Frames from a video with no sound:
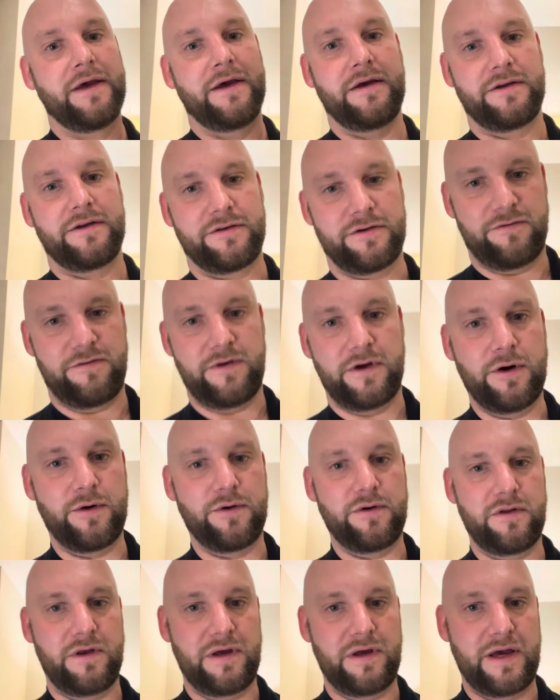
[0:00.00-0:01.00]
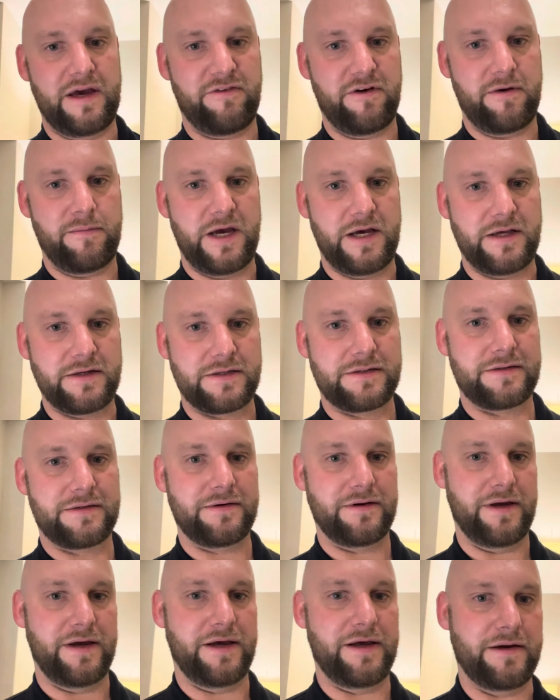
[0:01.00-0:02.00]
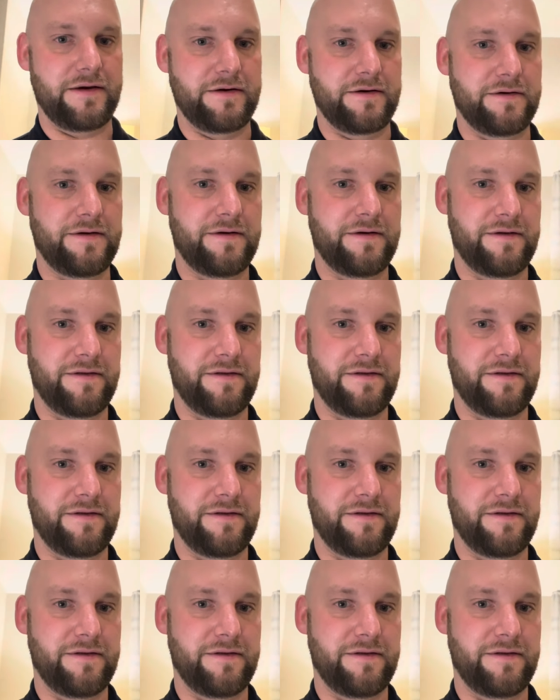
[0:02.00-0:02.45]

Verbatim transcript: So if you go to the FMS and